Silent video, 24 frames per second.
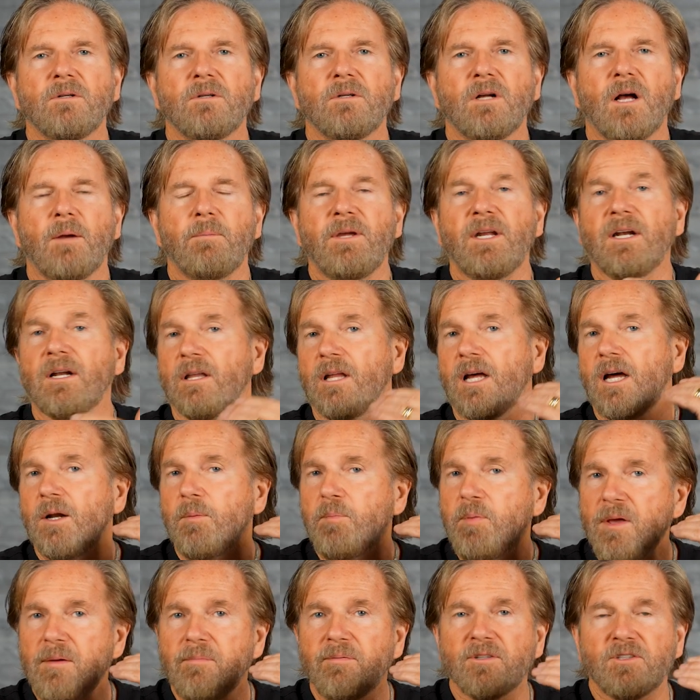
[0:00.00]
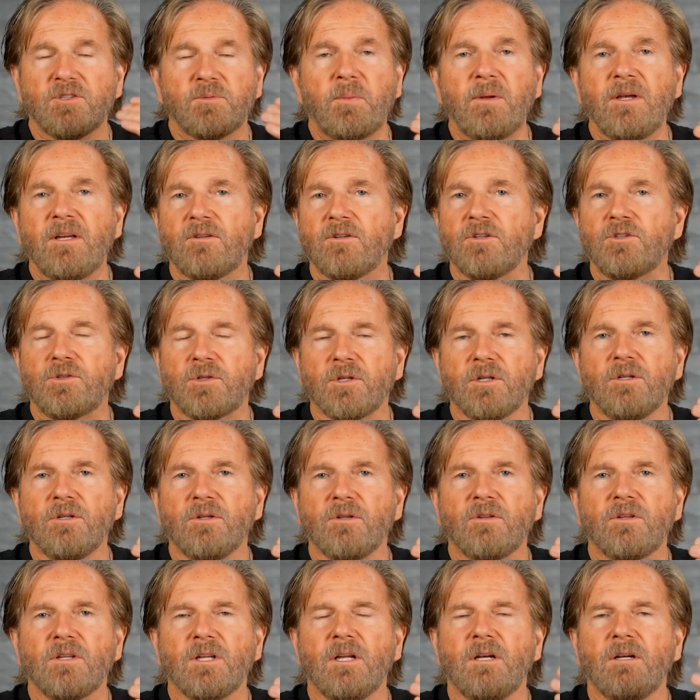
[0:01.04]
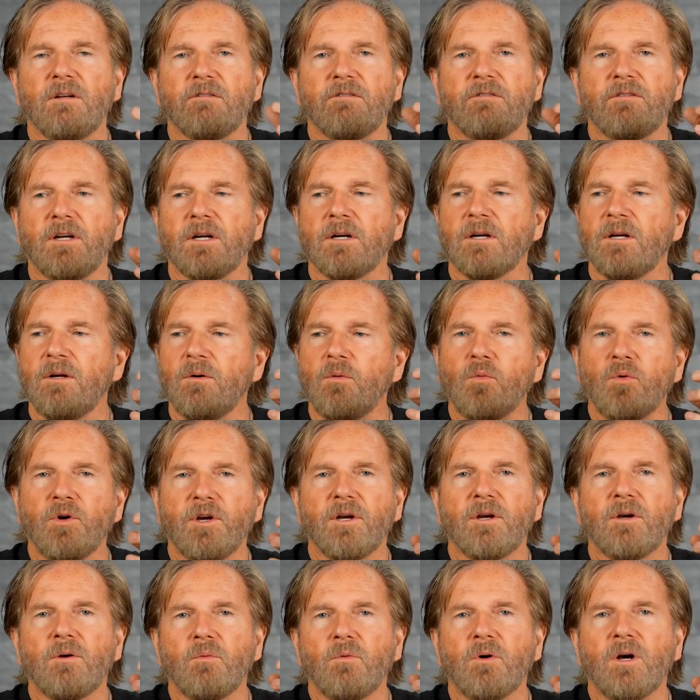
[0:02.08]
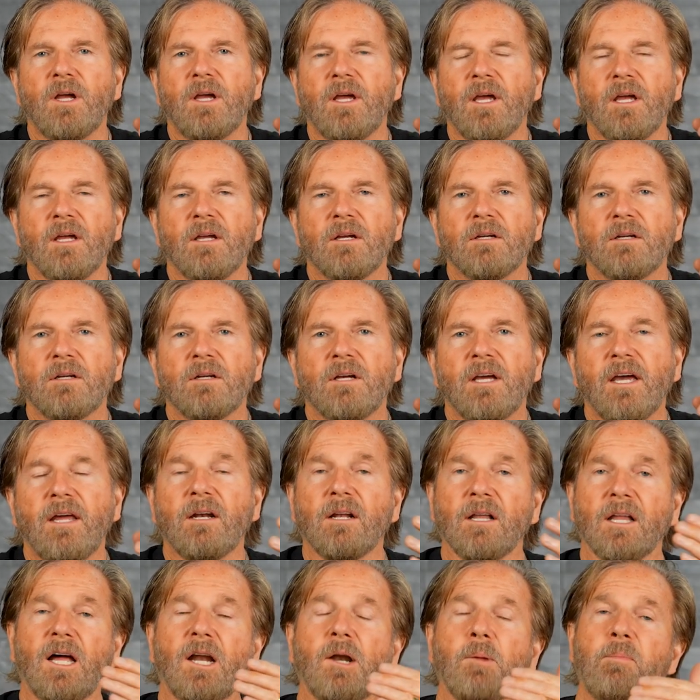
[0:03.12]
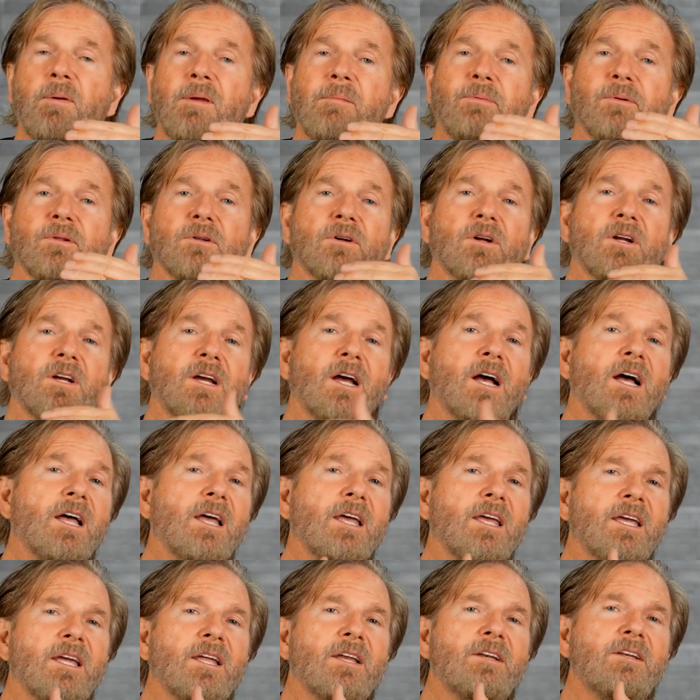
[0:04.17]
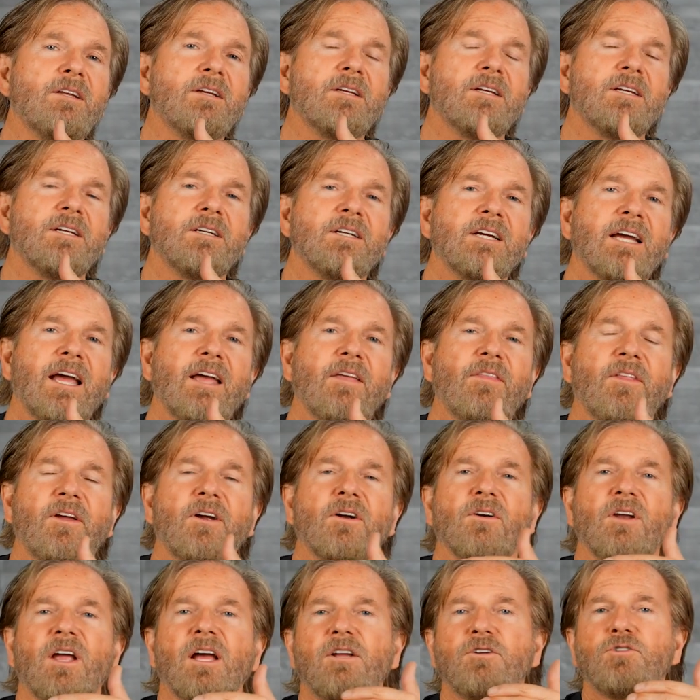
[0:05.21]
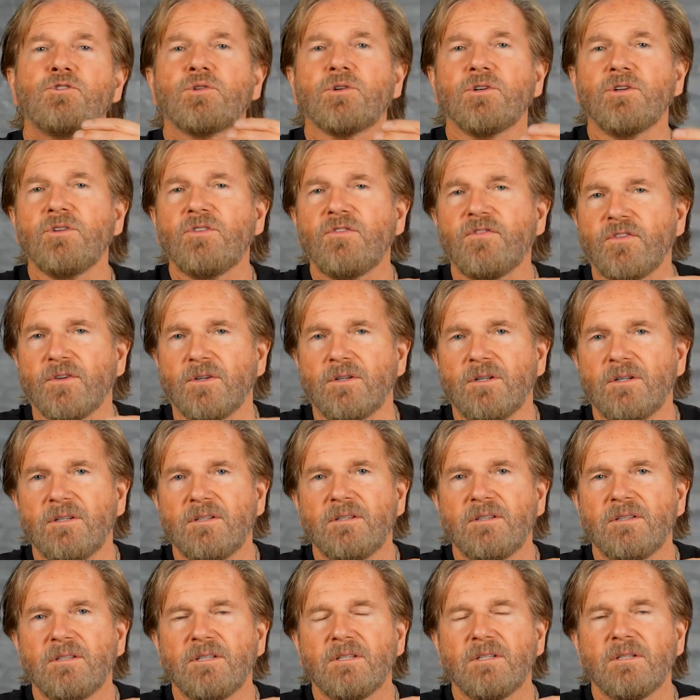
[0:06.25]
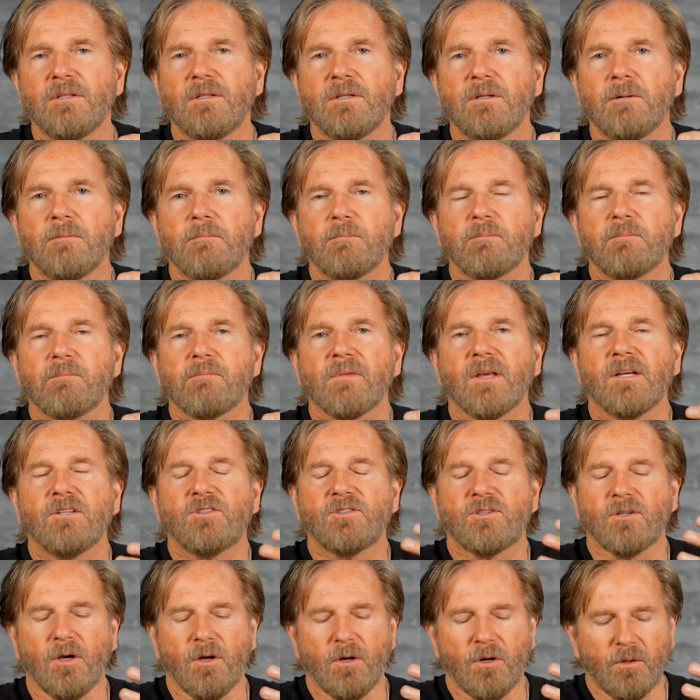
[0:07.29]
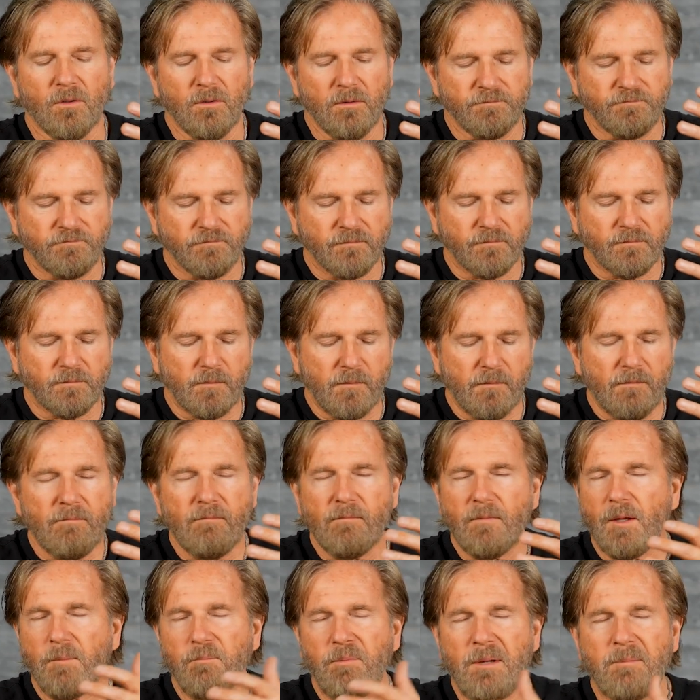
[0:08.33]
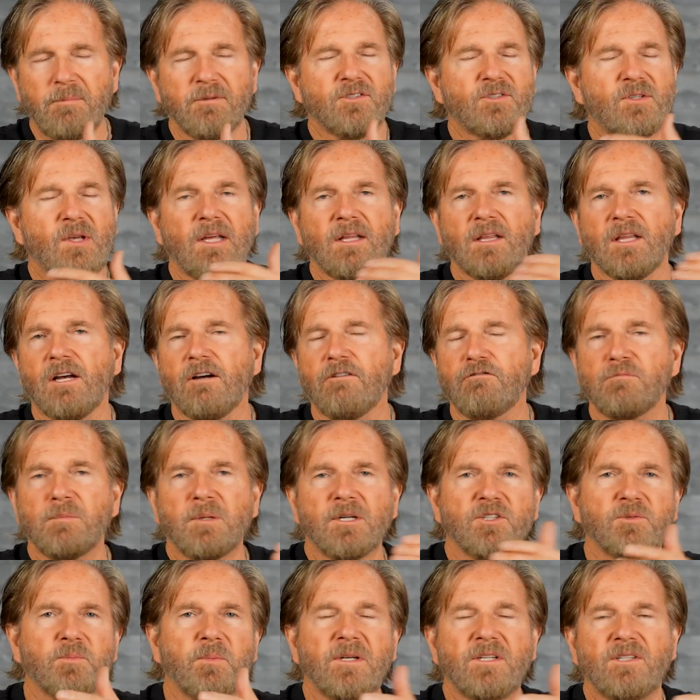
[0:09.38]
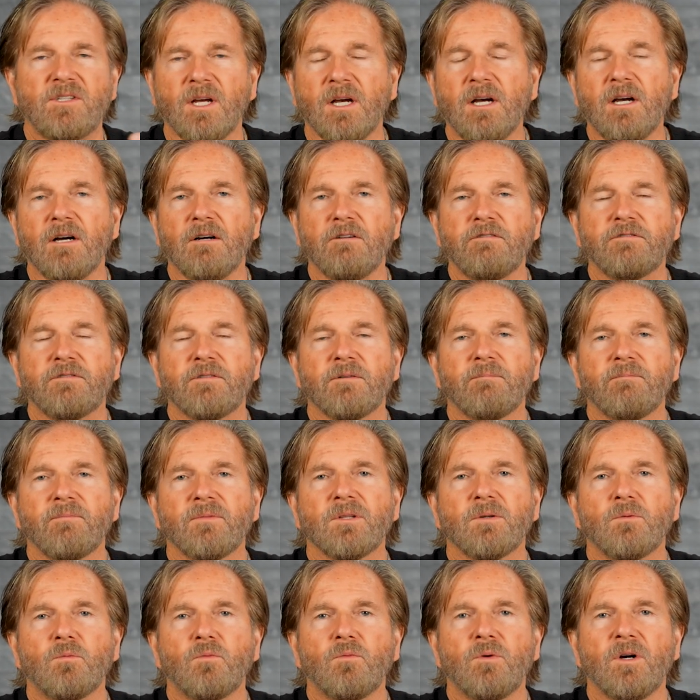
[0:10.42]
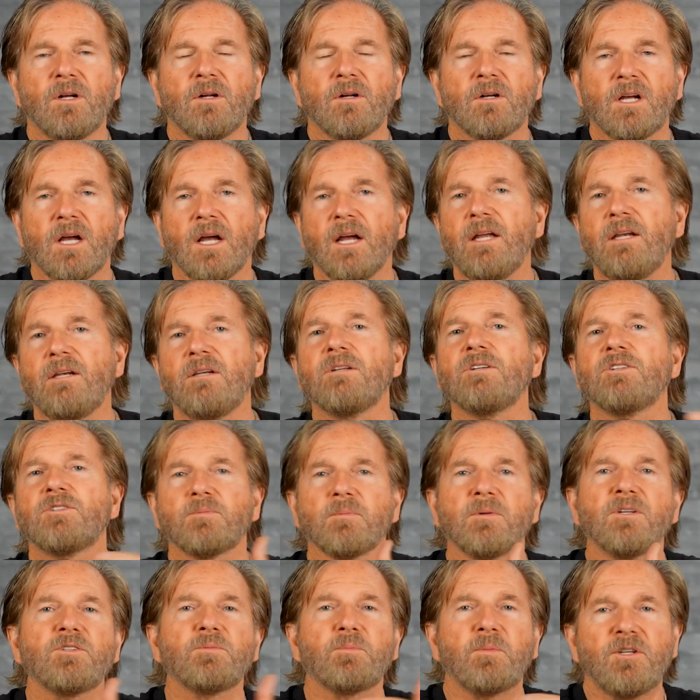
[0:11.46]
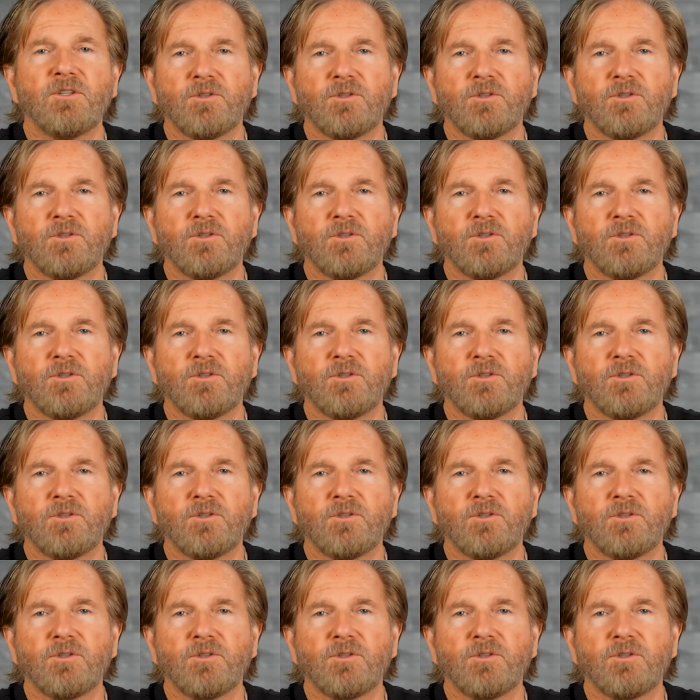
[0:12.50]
I mean, a lot of people speak the truth in a very weird way. And a lot of people are kind and they're not truthful. So people say love must be tough. Well, kindness must be